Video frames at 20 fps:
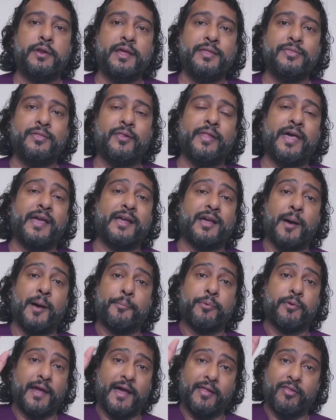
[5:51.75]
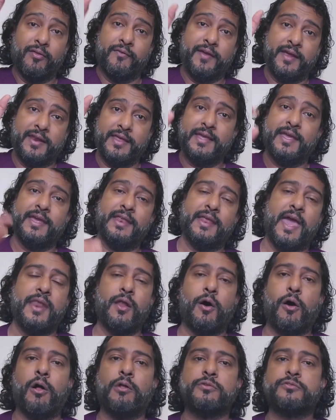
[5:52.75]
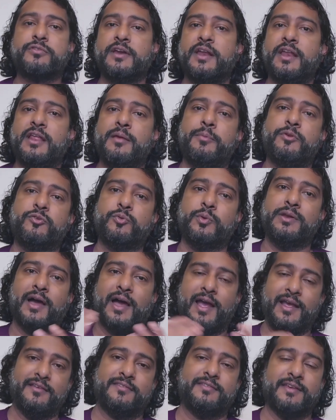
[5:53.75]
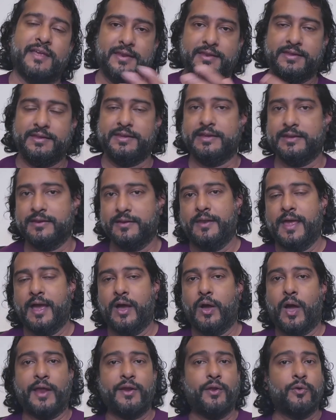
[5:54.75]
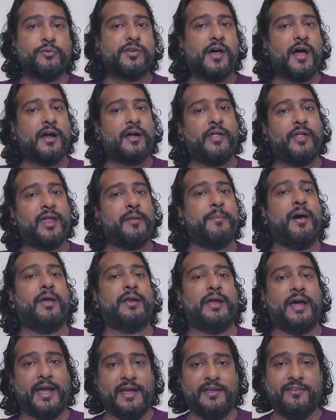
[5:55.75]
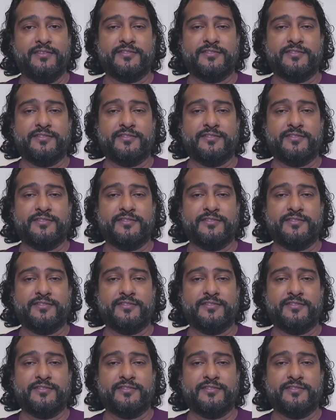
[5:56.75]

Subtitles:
the leg up or elevating it, and alternating between ice and heat. Now, I don't talk a lot about ice